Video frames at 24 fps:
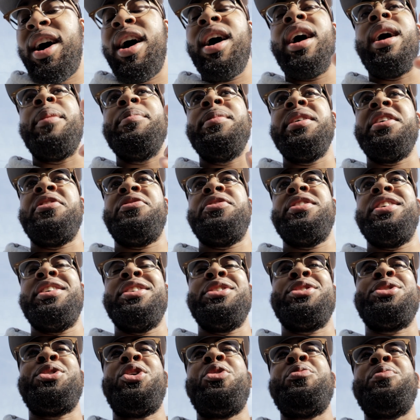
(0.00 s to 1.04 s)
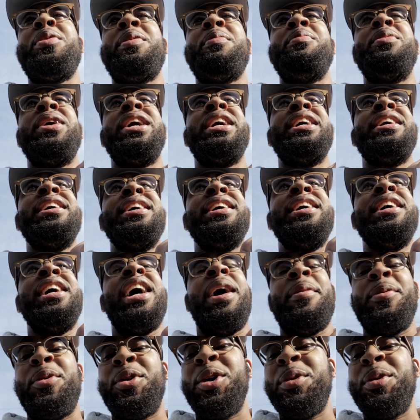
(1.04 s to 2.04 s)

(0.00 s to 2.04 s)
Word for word: car, I'm definitely gonna scoop it, but I'm